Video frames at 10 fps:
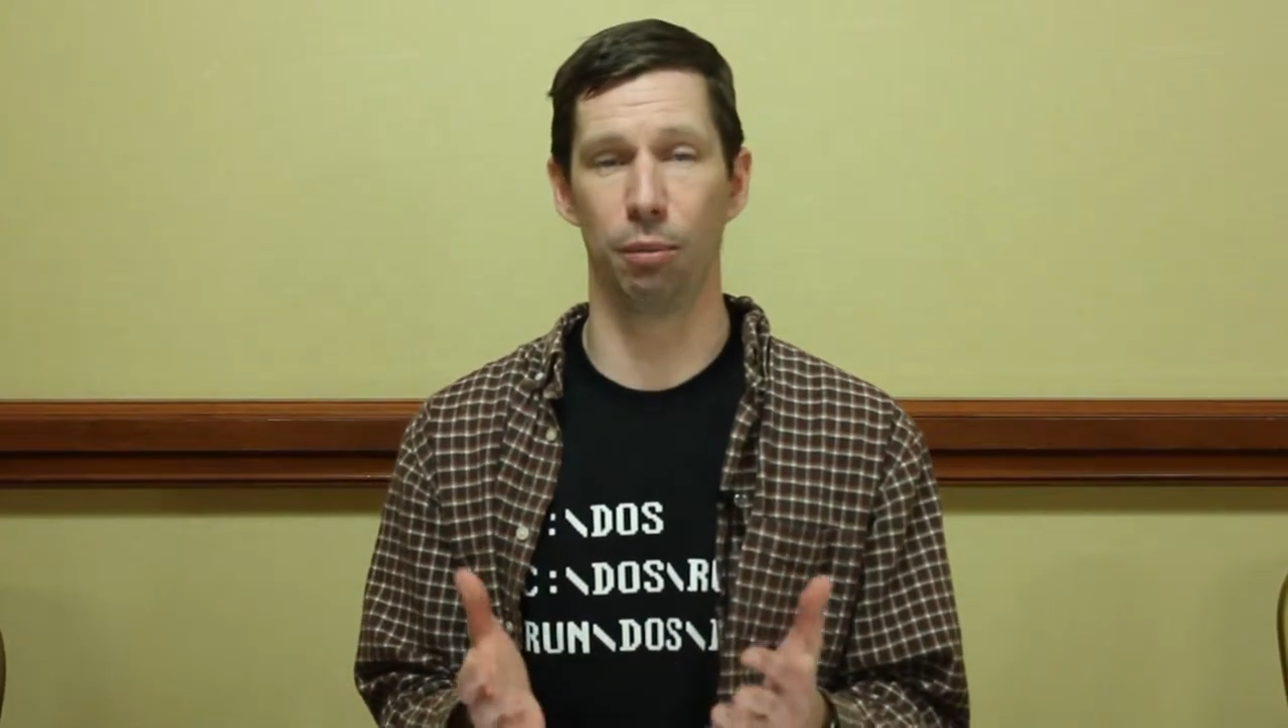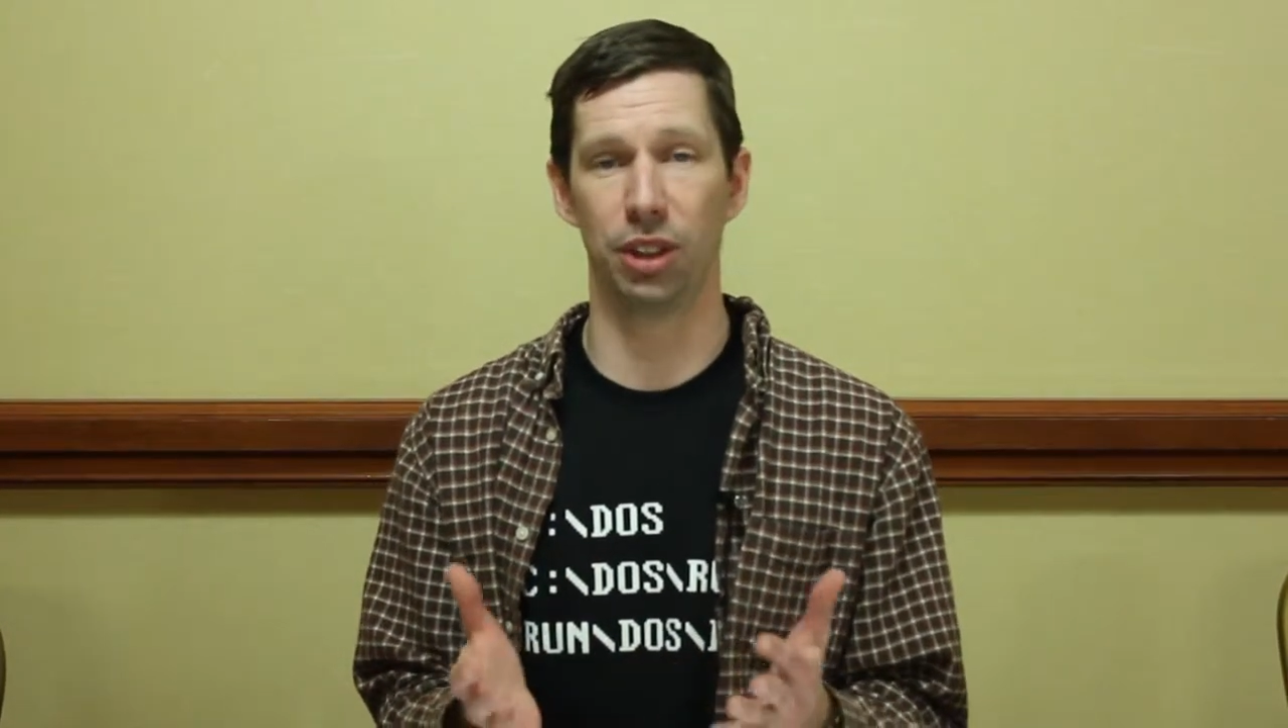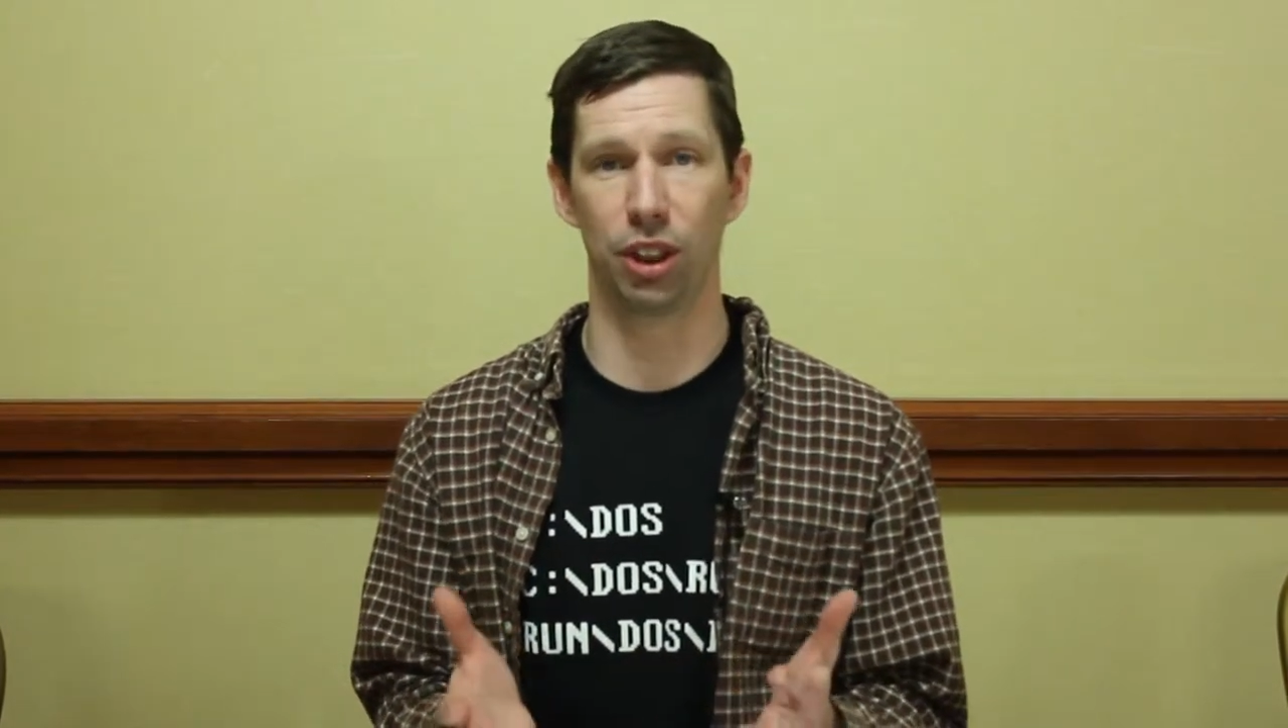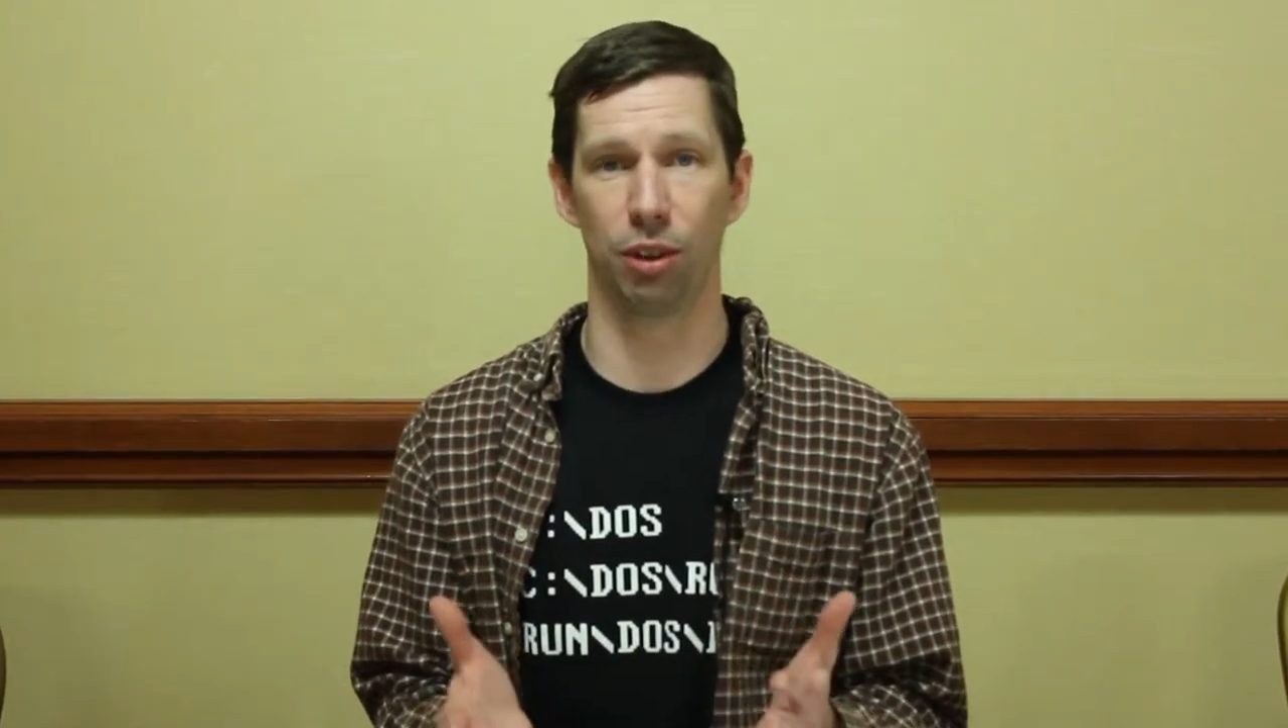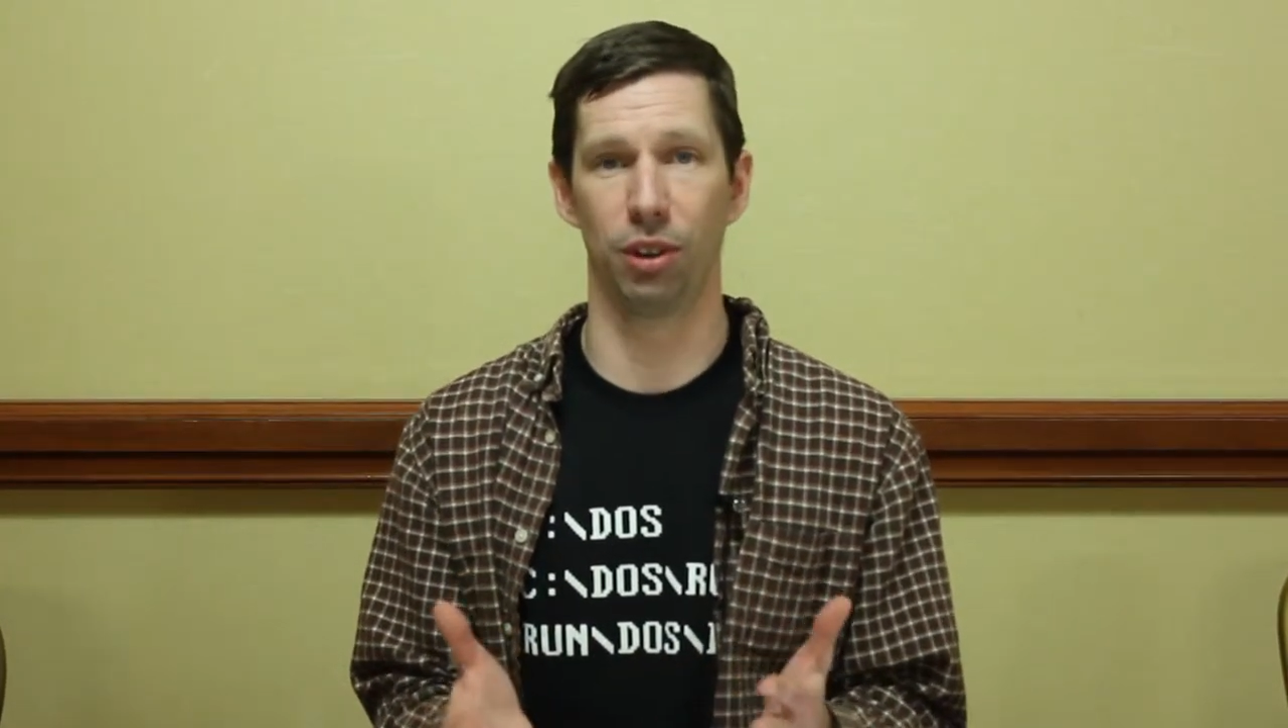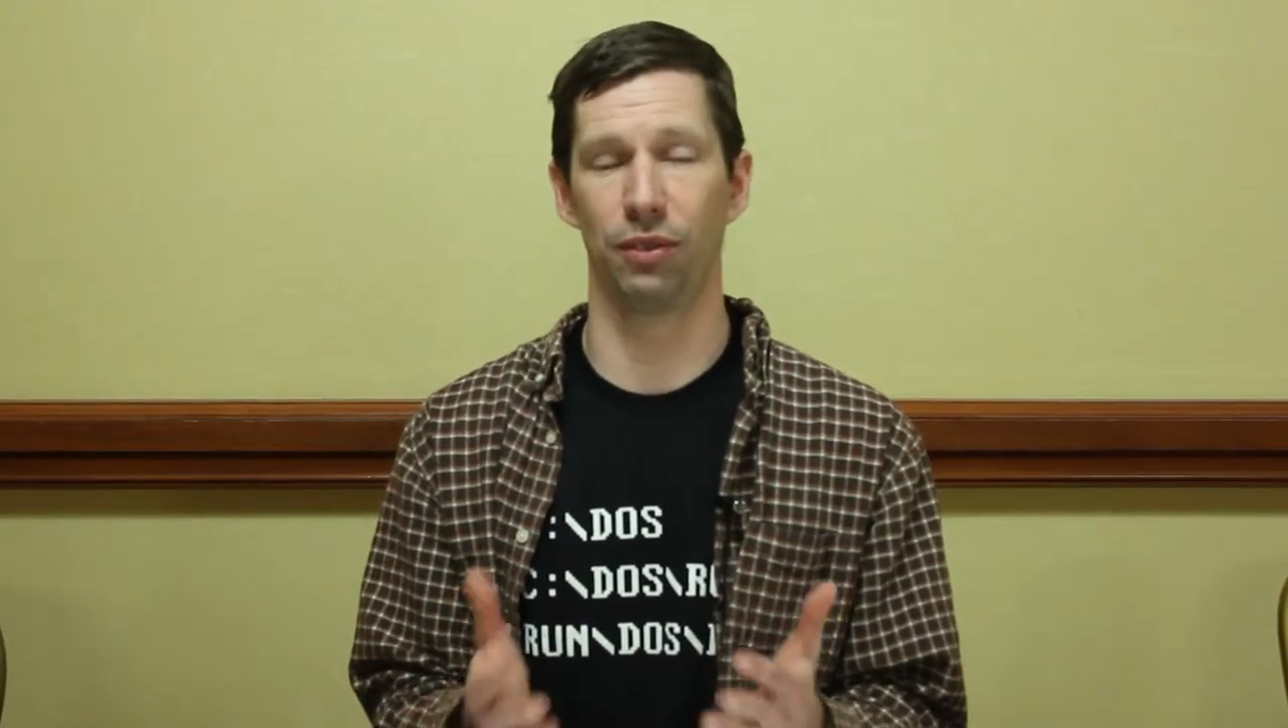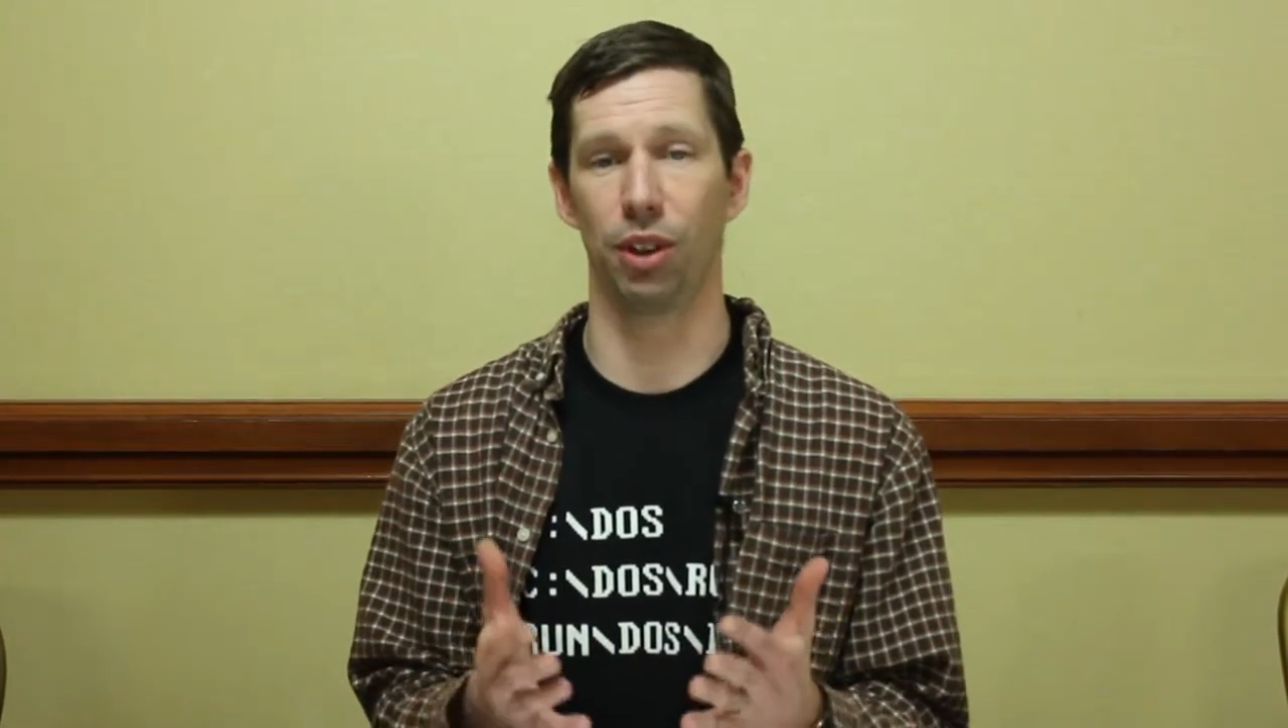missional one